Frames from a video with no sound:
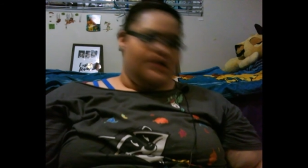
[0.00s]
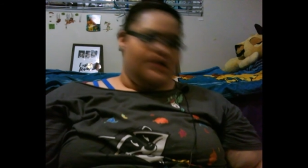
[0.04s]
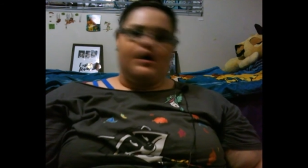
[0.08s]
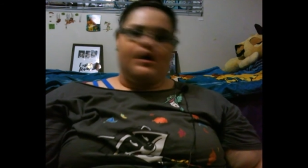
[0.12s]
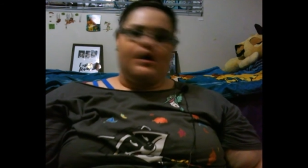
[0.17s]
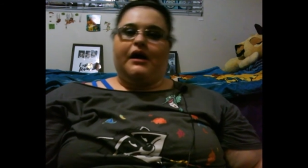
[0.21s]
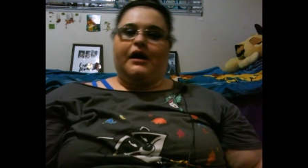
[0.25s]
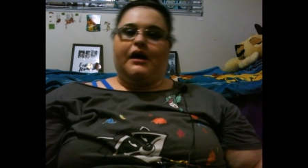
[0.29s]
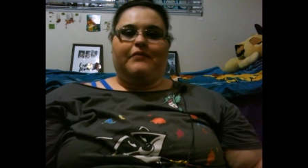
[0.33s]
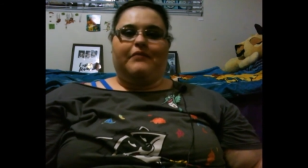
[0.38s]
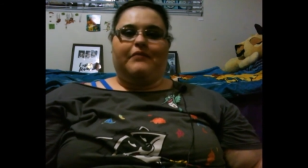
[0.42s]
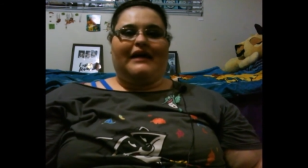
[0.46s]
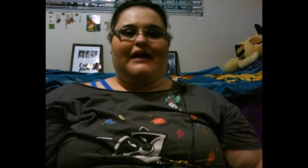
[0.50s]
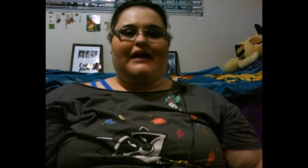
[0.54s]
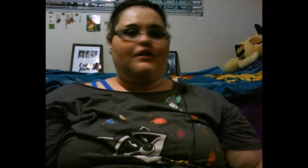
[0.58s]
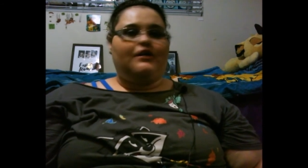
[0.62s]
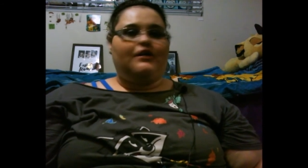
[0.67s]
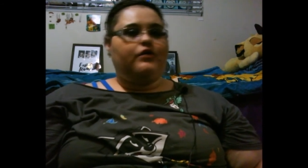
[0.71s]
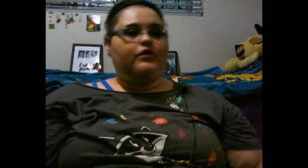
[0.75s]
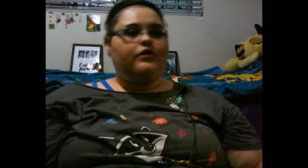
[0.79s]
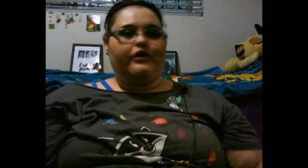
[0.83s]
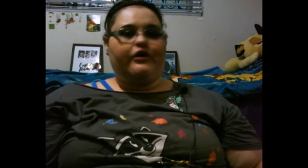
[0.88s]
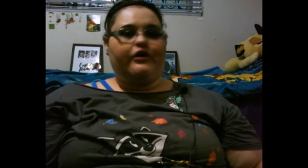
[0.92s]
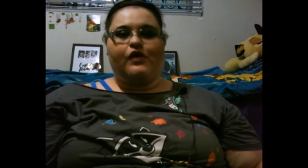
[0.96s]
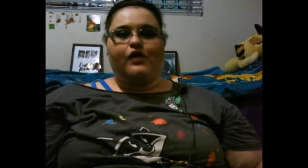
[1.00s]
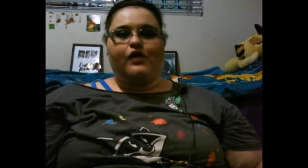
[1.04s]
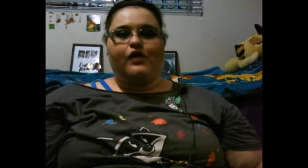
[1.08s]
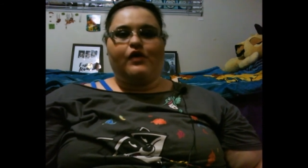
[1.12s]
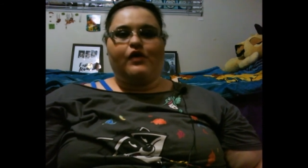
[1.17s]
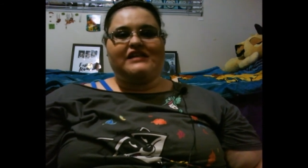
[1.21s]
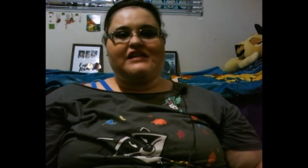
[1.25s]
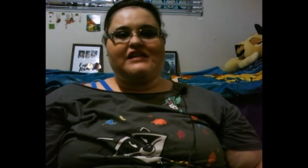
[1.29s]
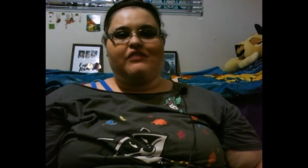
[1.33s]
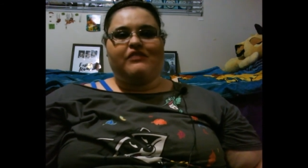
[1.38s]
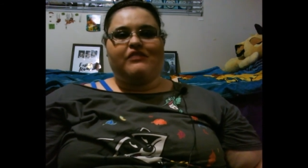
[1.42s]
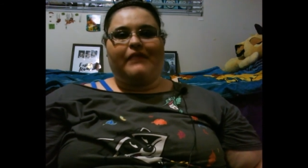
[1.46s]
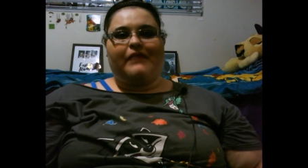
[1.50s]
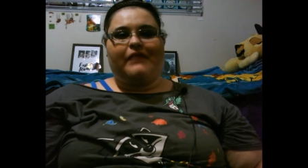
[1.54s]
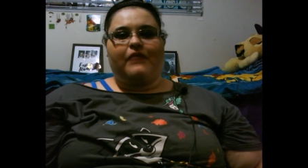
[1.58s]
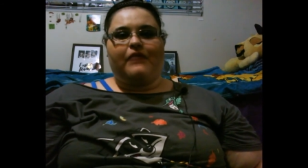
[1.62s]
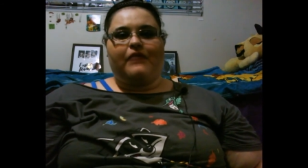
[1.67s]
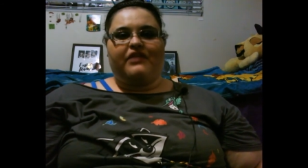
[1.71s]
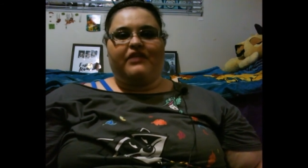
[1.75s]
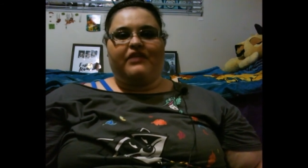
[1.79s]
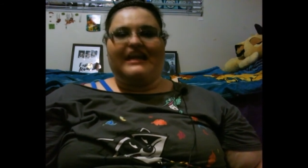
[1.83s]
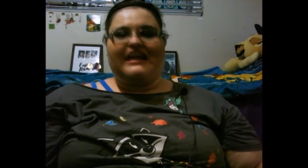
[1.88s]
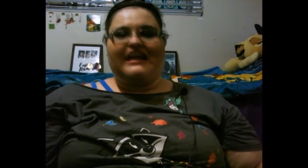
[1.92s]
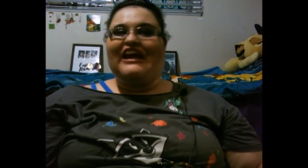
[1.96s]
Um, I don't know if you guys have been able
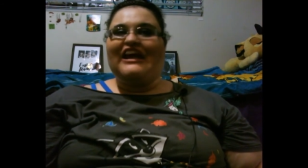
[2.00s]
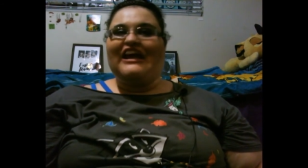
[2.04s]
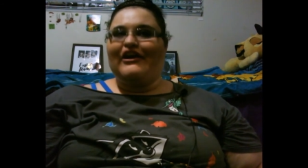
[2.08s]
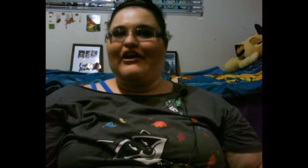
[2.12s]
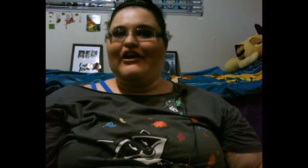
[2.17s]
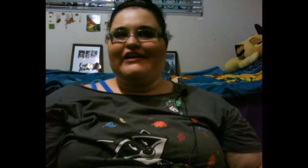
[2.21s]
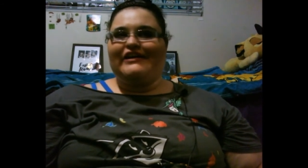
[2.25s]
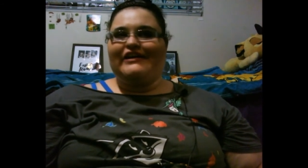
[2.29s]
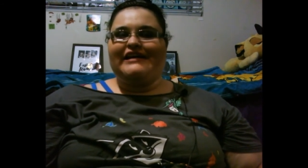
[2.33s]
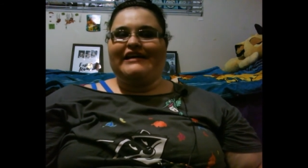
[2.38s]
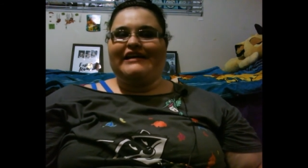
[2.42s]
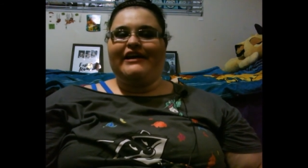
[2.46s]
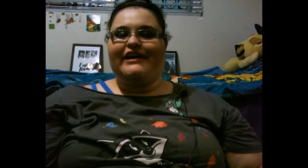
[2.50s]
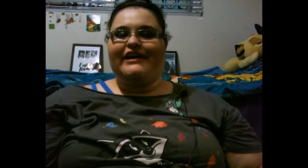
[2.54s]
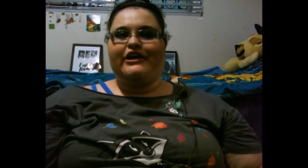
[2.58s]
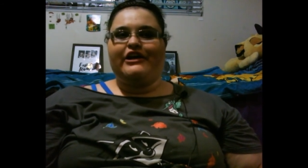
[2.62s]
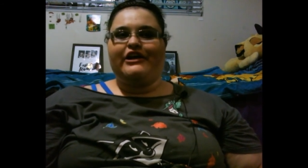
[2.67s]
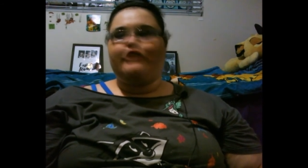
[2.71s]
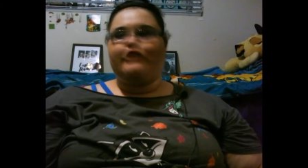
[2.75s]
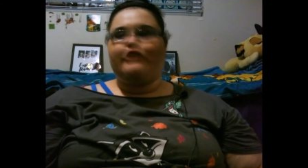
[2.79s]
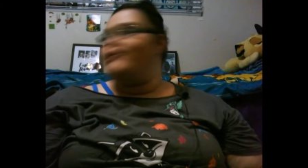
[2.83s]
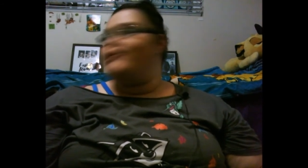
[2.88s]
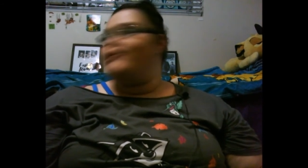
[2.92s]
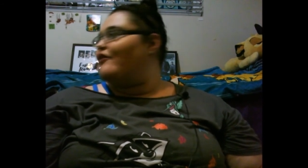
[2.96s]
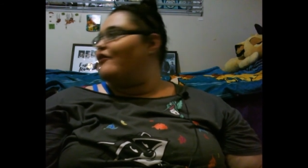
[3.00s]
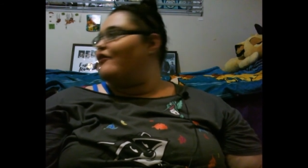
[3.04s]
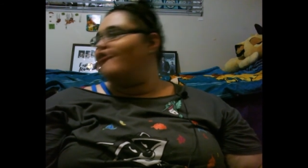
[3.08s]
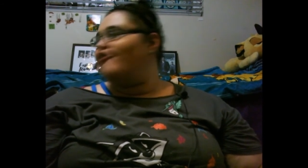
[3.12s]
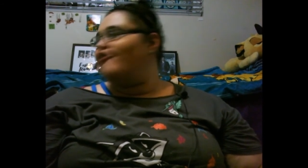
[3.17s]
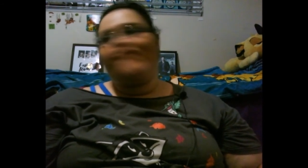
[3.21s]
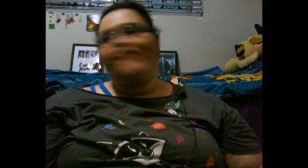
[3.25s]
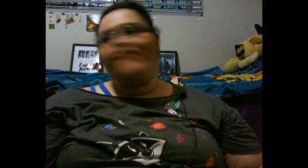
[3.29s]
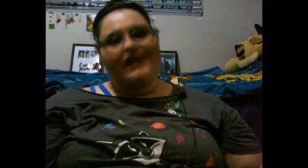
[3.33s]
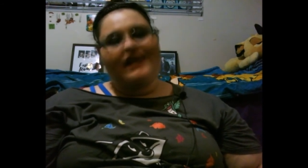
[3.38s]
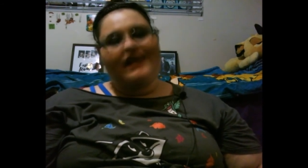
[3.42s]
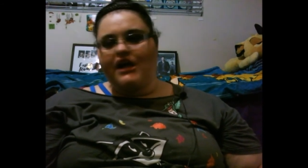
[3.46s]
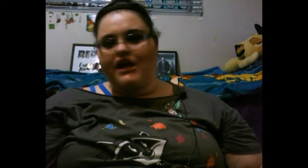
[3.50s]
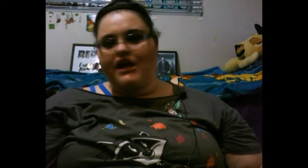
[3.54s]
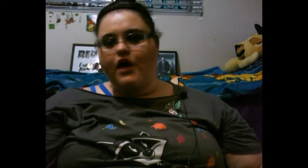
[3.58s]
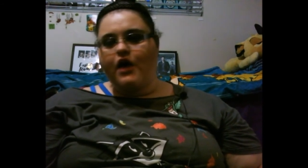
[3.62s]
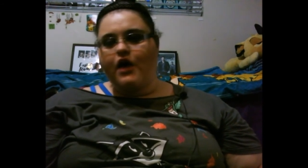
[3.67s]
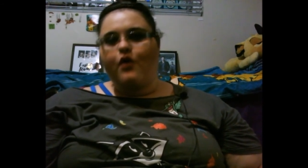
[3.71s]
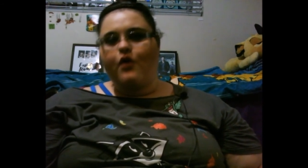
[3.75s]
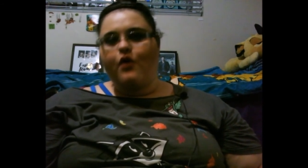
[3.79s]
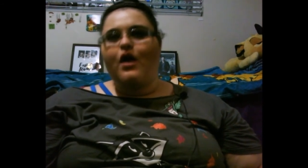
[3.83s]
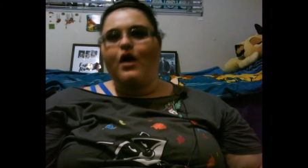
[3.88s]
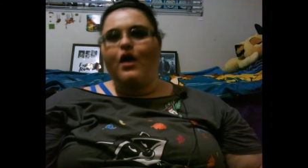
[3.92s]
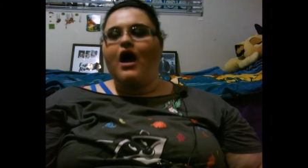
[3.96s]
to hear it throughout the
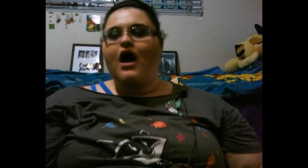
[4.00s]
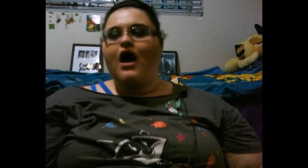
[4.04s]
video.